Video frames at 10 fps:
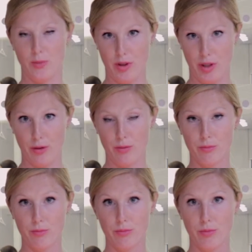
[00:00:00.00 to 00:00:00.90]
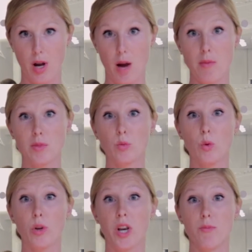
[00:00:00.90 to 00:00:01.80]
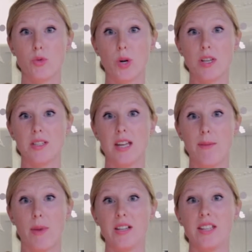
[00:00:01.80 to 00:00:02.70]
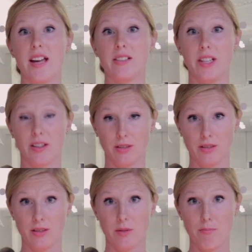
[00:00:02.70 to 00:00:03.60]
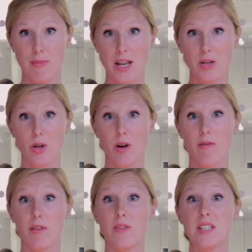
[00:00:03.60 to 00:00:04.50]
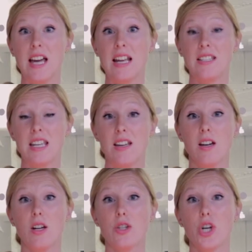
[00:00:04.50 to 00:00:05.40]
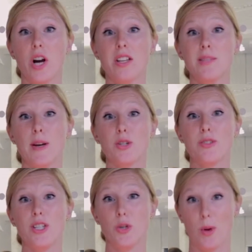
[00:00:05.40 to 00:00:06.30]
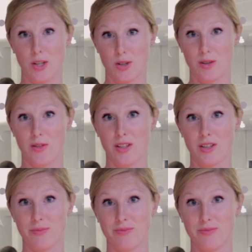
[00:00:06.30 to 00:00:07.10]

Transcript: With You? I'm Emma Wall and I'm joined today by Dale Nicholls, manager of the Fidelity China Special Situations Fund.